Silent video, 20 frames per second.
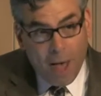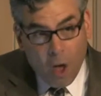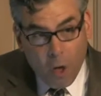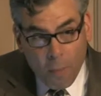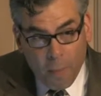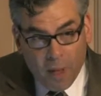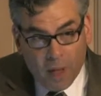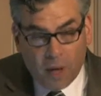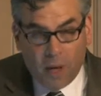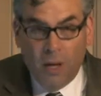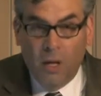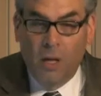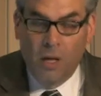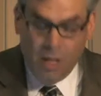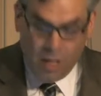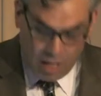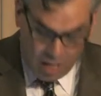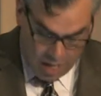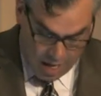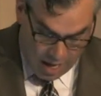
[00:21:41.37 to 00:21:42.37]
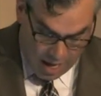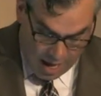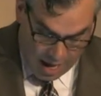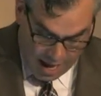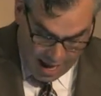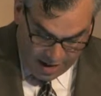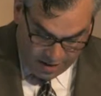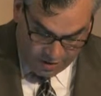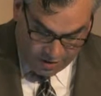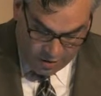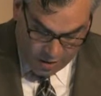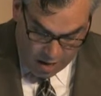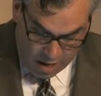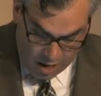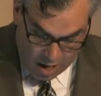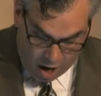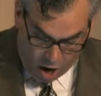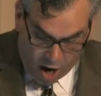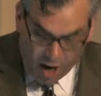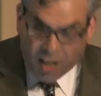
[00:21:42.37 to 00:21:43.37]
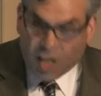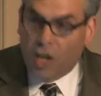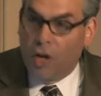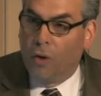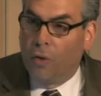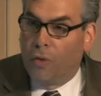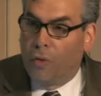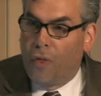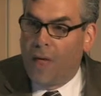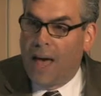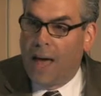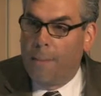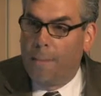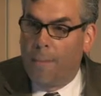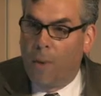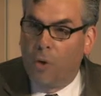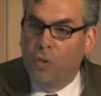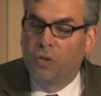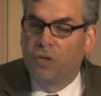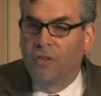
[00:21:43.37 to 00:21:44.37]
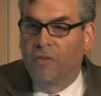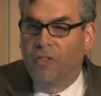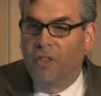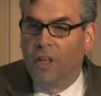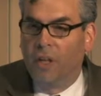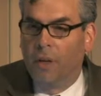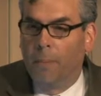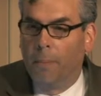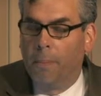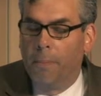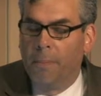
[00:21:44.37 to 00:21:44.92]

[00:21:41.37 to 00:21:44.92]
Melman has argued that most of the